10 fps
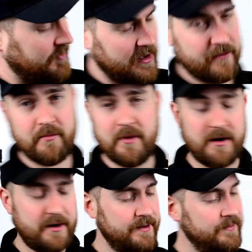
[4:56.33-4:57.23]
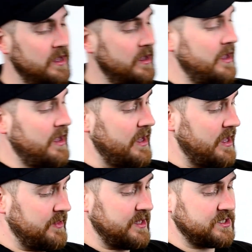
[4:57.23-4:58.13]
by A Barnard.
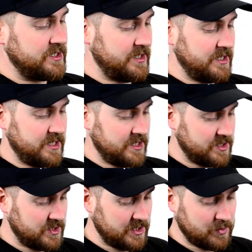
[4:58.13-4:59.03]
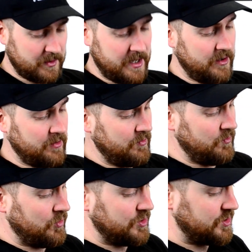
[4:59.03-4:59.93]
This one here
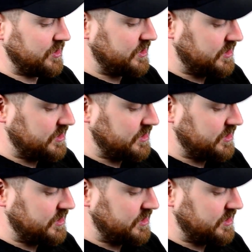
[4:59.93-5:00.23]
was released